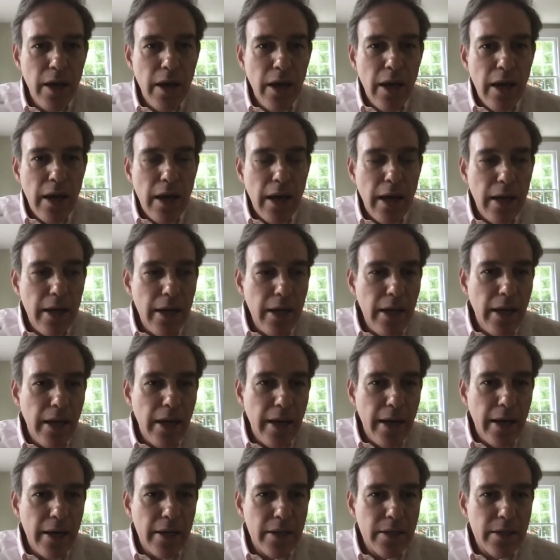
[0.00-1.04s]
And he
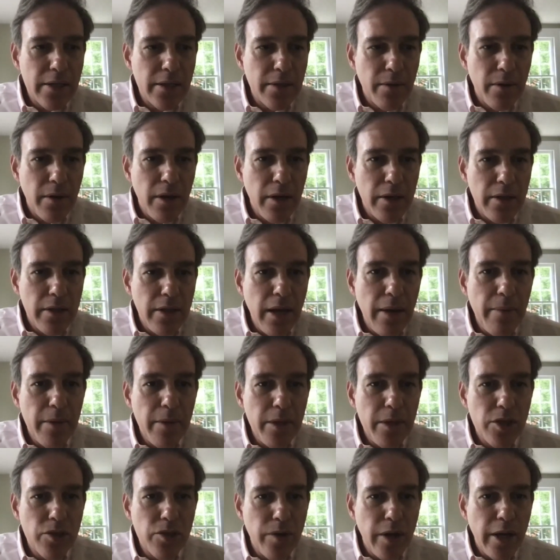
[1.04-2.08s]
has a
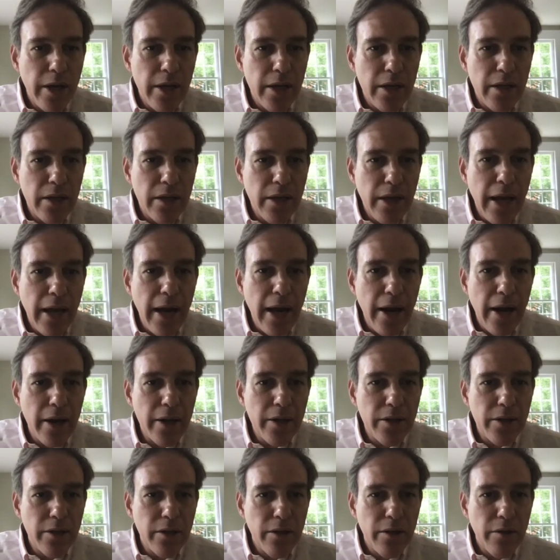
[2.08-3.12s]
demonstrated
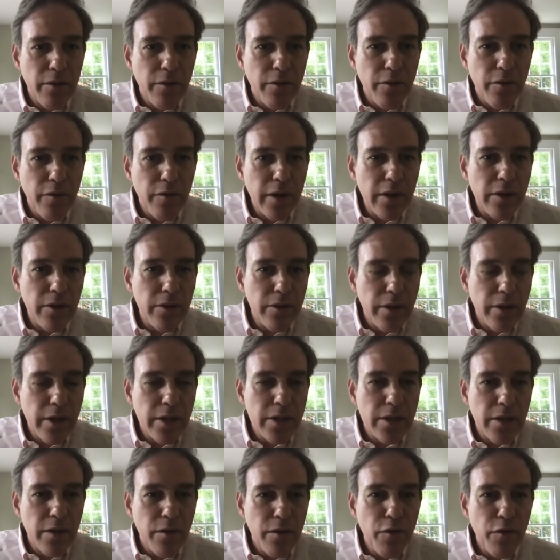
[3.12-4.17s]
character of
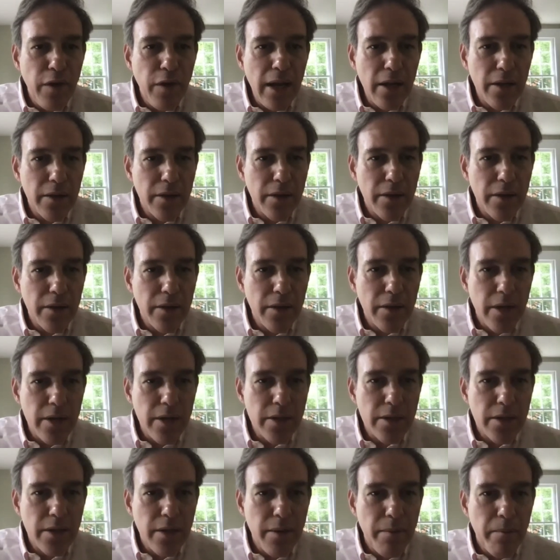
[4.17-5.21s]
fickleness and
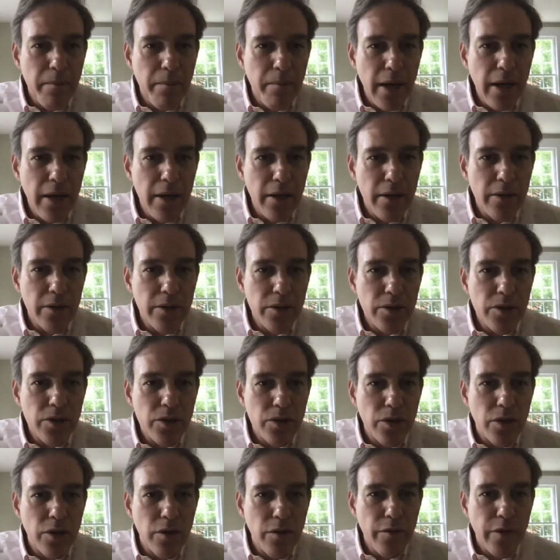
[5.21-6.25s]
fecklessness that might
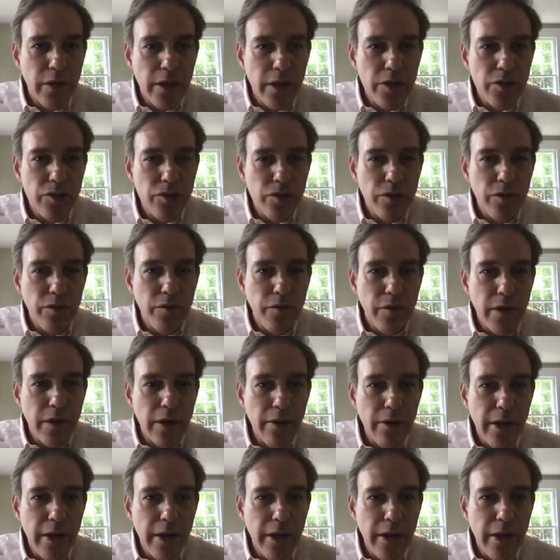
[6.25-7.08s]
serve Israel very